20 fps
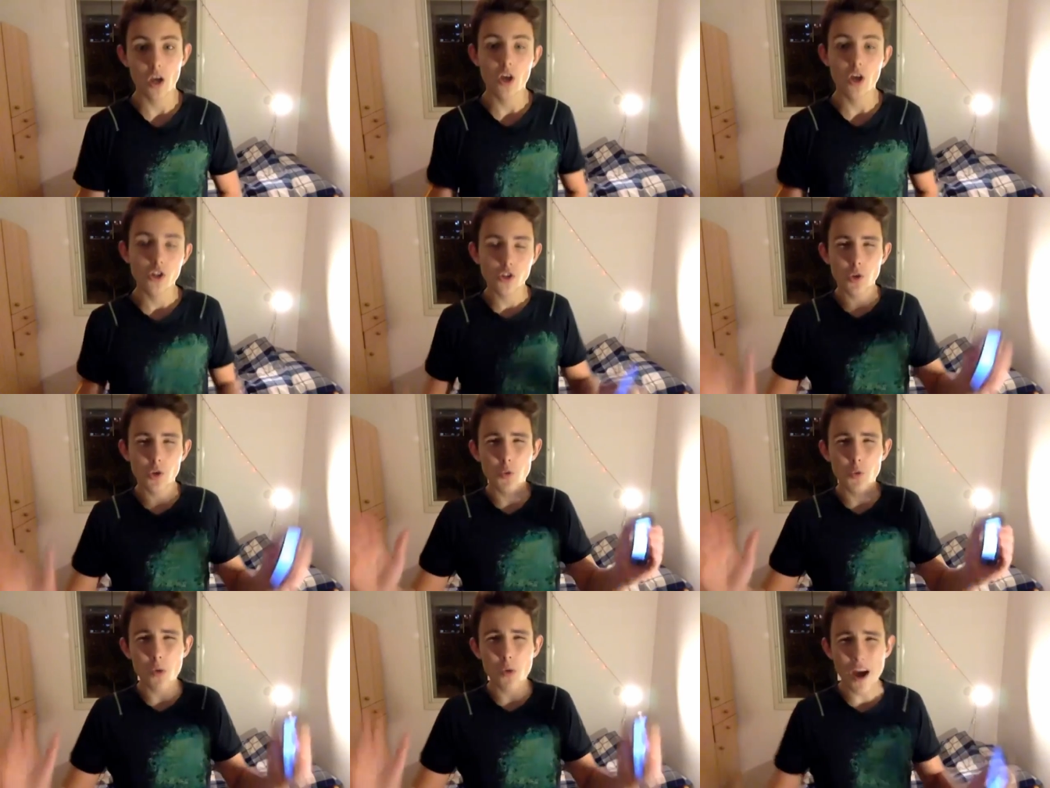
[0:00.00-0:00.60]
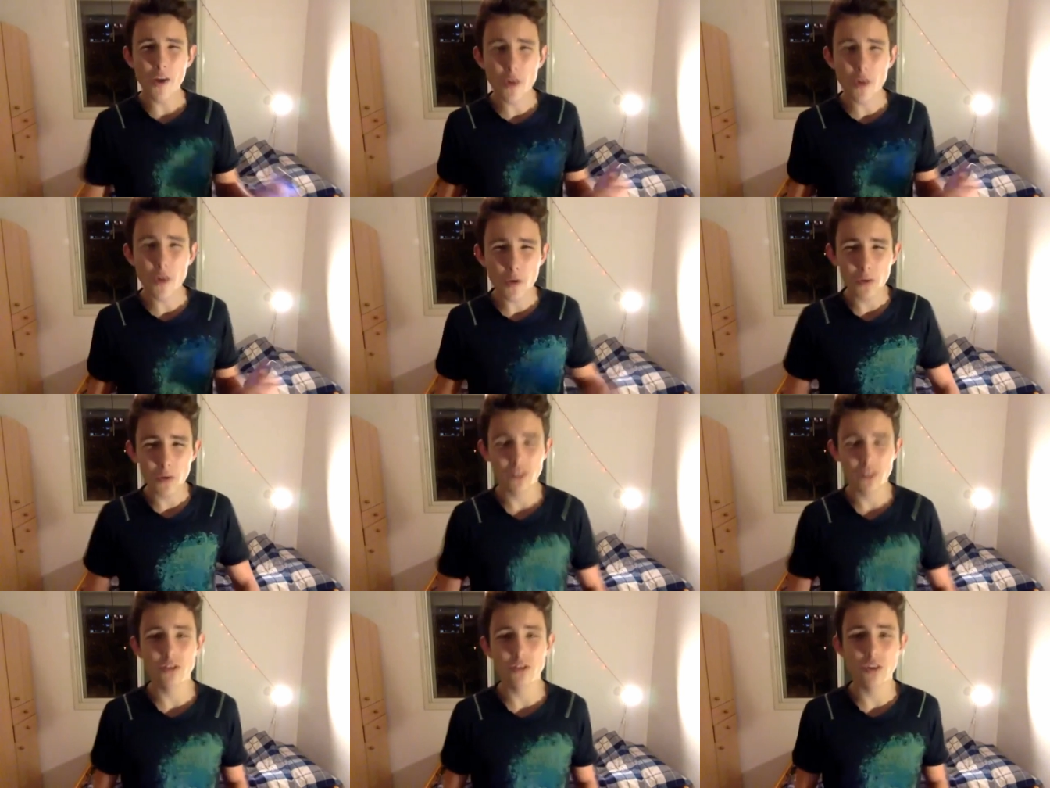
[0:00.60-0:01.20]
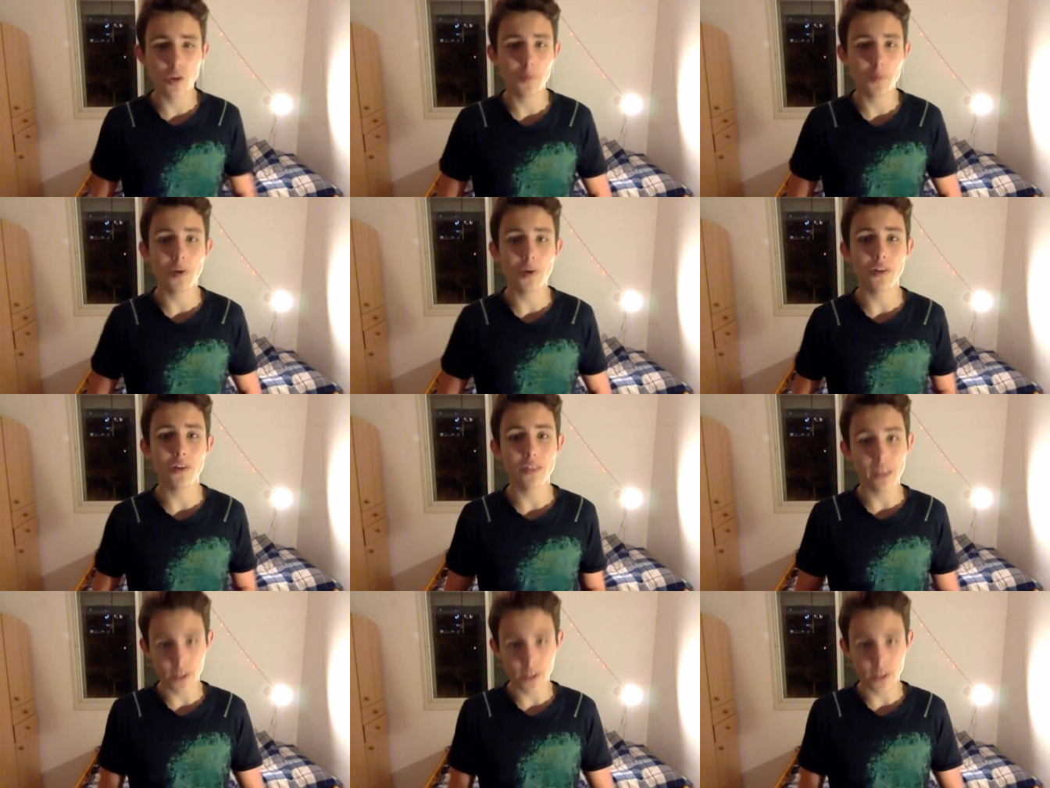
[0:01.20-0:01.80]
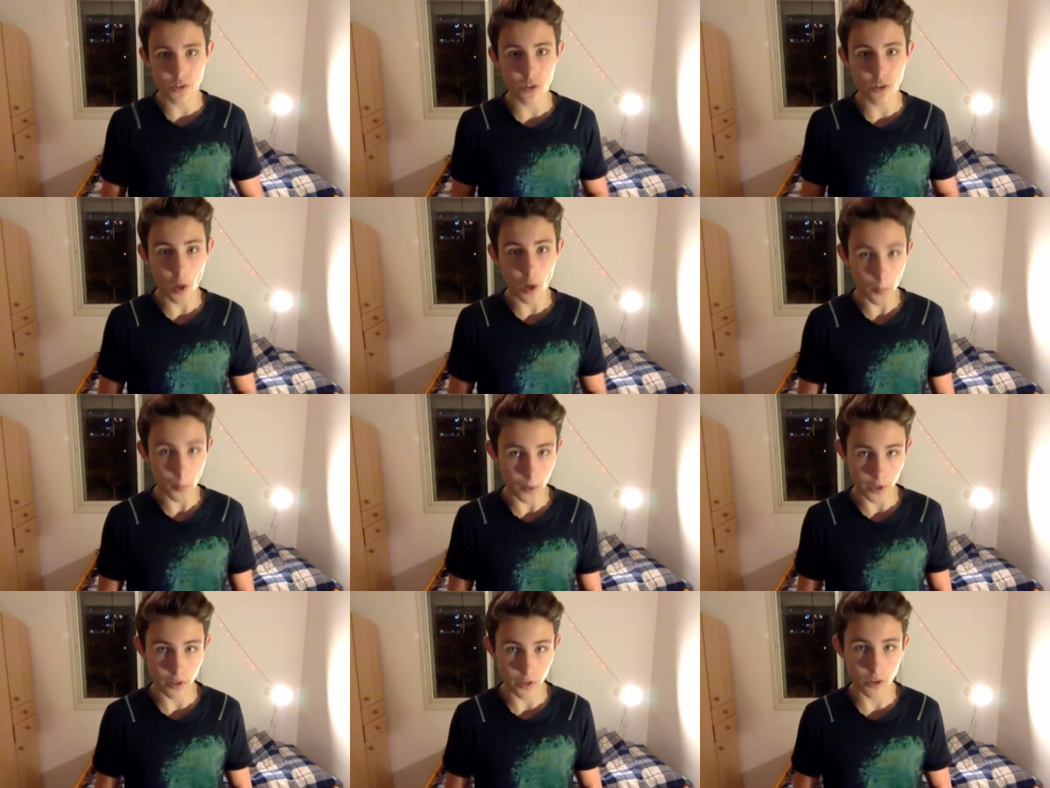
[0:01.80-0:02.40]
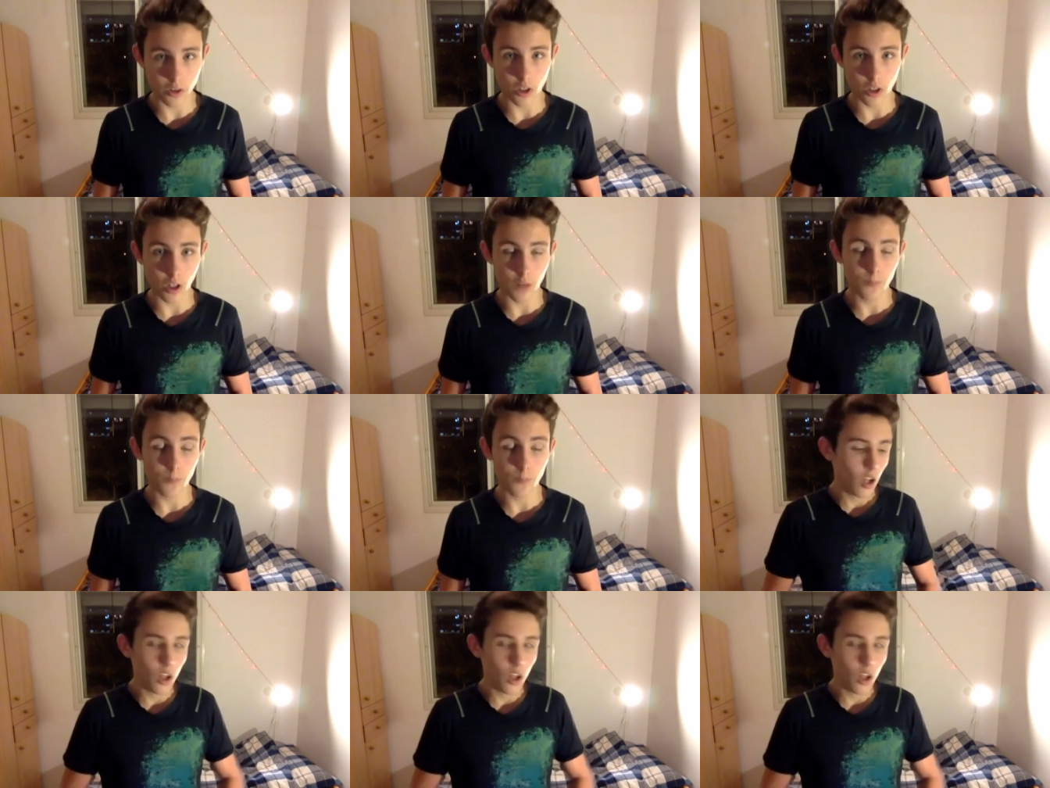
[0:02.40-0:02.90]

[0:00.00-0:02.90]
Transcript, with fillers: So why do I want to talk about this topic today?